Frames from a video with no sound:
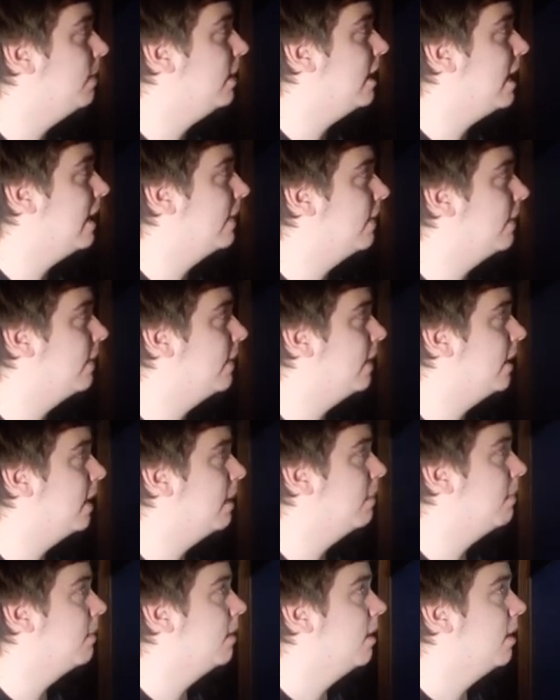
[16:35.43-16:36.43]
to get the
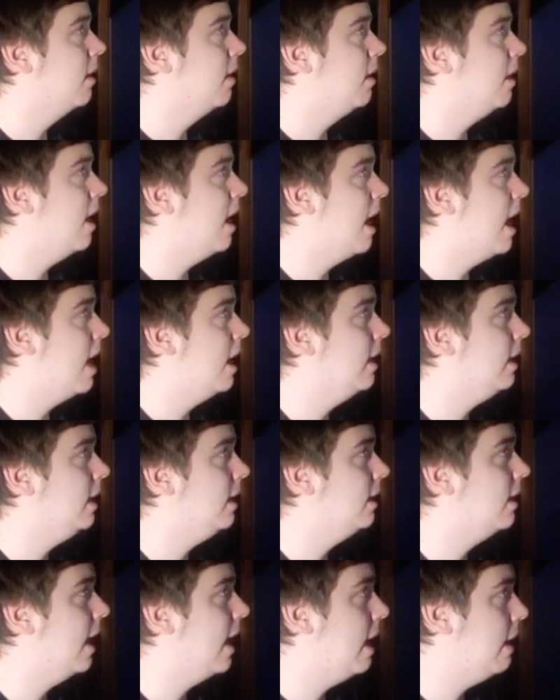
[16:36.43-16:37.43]
theme any
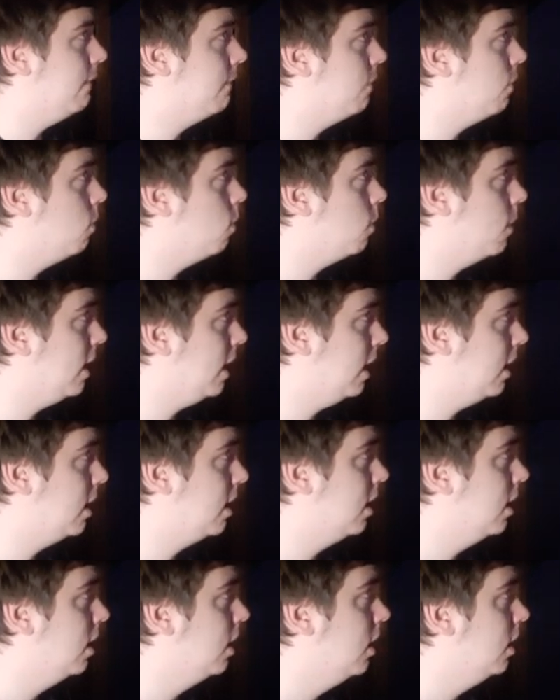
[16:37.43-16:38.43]
day of the
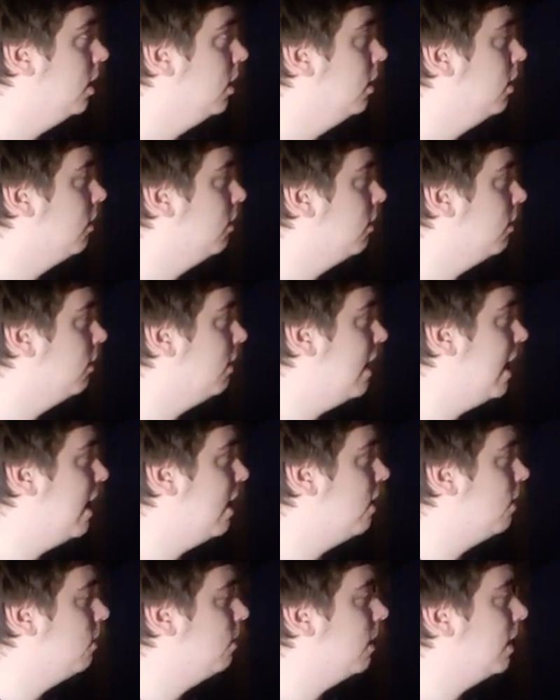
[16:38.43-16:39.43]
week. So
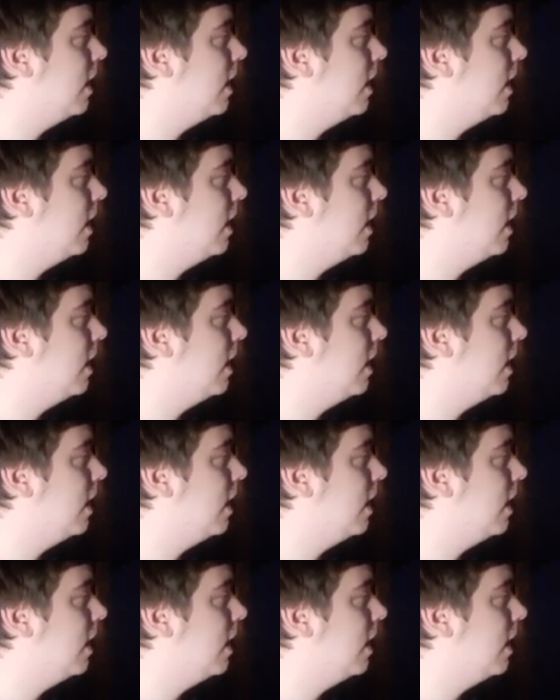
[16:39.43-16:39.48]
now we